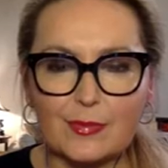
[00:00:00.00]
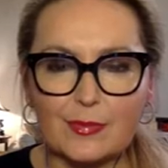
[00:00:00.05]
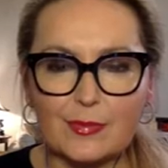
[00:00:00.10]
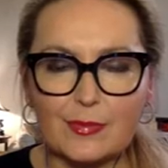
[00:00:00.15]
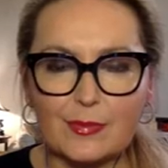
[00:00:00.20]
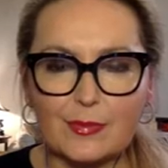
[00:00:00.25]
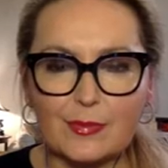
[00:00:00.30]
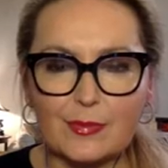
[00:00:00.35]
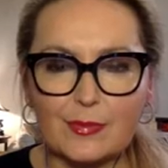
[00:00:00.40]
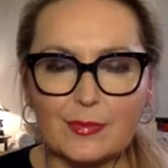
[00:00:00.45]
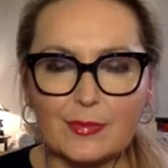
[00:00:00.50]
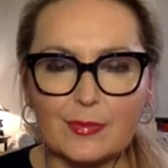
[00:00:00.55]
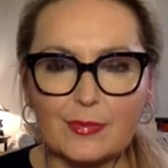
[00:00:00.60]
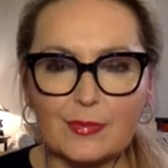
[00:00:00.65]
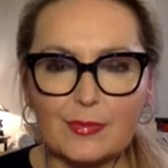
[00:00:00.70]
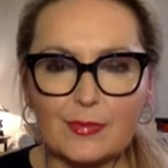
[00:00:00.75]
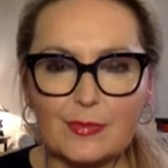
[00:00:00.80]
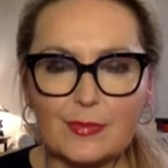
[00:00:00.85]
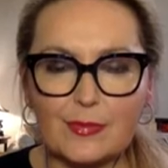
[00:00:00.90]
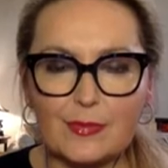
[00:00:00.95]

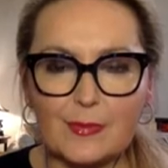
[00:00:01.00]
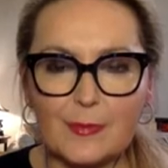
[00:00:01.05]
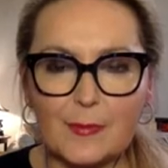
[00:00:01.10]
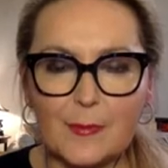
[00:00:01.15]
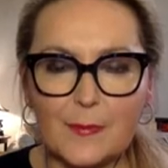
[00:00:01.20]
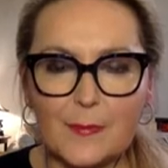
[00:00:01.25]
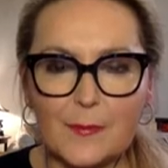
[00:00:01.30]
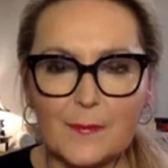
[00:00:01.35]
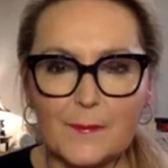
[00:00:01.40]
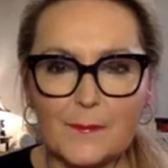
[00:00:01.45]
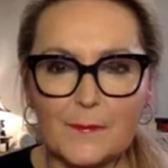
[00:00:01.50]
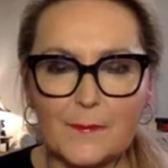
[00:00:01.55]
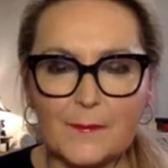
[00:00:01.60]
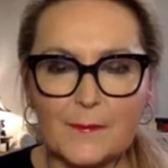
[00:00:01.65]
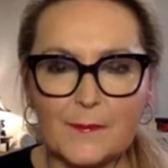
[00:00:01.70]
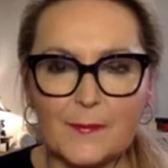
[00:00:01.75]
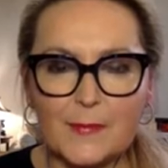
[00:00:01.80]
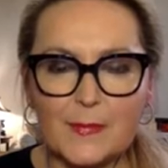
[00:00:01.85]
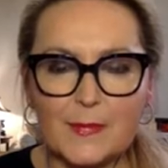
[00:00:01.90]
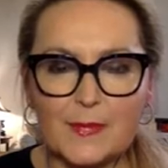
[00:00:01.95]

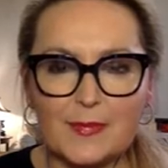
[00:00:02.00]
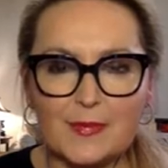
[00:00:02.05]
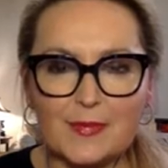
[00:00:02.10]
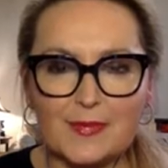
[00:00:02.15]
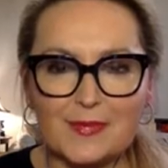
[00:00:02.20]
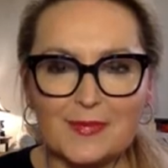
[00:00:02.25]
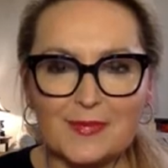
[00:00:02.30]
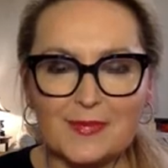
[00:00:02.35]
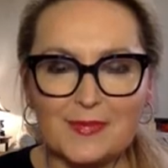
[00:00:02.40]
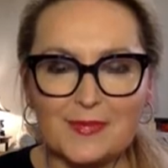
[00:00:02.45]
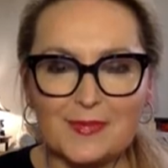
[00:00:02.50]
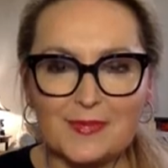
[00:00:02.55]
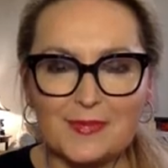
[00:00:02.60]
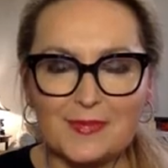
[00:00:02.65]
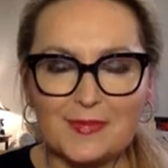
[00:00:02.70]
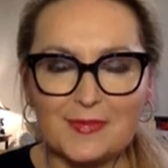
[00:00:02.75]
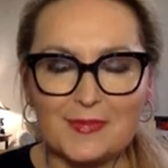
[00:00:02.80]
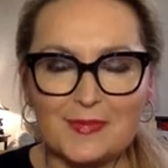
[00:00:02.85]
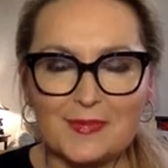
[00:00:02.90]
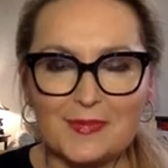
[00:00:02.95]

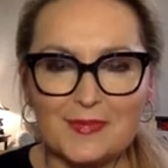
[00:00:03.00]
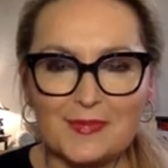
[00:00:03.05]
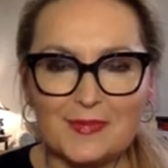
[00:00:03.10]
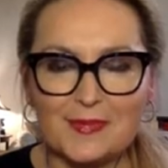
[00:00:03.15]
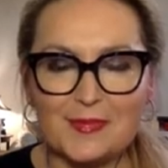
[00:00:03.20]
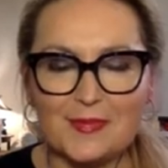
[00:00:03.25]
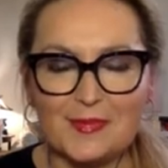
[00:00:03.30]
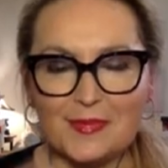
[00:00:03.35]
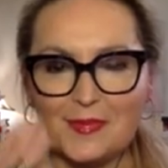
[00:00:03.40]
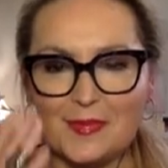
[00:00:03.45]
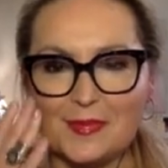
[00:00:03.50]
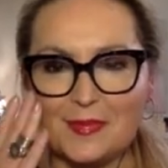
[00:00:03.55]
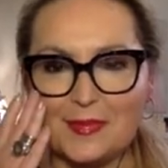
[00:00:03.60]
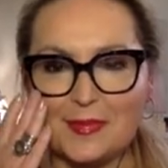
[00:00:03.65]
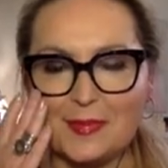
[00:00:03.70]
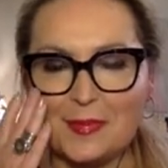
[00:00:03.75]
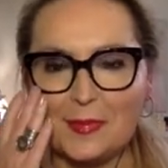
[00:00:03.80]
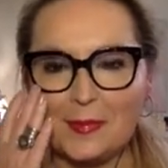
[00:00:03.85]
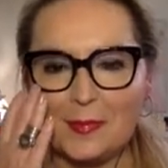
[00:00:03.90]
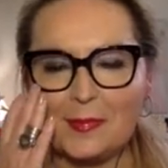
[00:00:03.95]

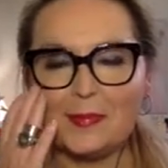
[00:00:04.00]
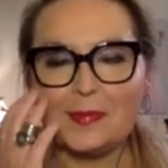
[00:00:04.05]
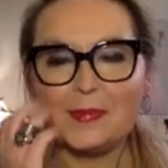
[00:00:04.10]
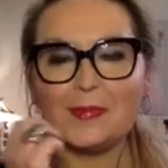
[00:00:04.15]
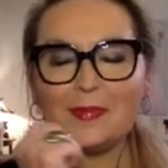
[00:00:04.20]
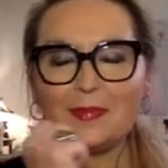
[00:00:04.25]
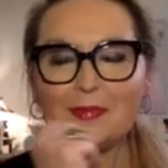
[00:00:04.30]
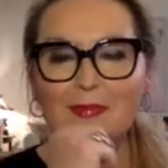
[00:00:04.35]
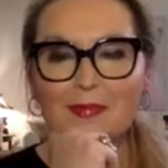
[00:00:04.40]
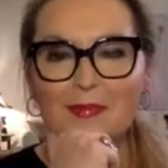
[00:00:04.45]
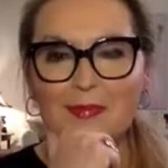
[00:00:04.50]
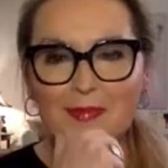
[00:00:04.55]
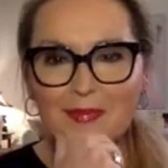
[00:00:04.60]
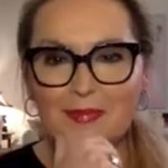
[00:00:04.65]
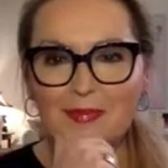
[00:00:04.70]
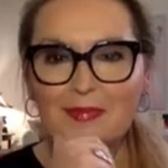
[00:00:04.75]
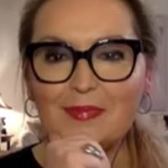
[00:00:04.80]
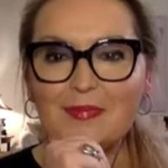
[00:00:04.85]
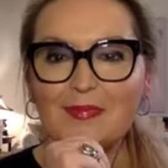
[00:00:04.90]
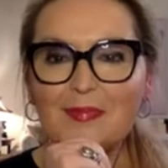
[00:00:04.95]

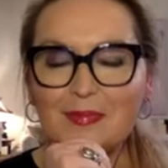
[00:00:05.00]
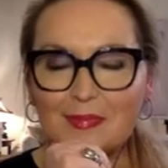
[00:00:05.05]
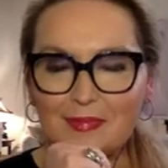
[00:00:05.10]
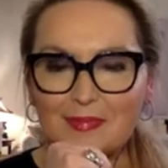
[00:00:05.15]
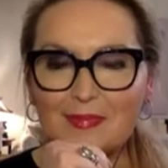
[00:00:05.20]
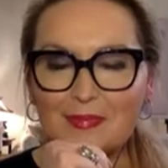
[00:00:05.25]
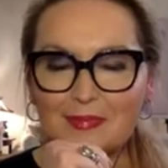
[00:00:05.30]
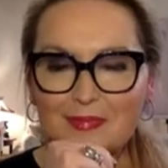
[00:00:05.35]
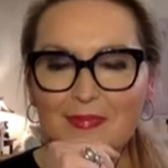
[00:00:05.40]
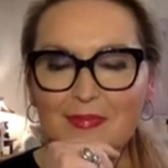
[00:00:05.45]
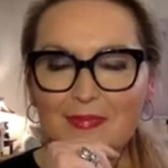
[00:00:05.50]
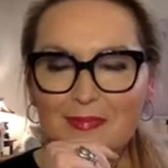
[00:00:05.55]
The person shown says nothing.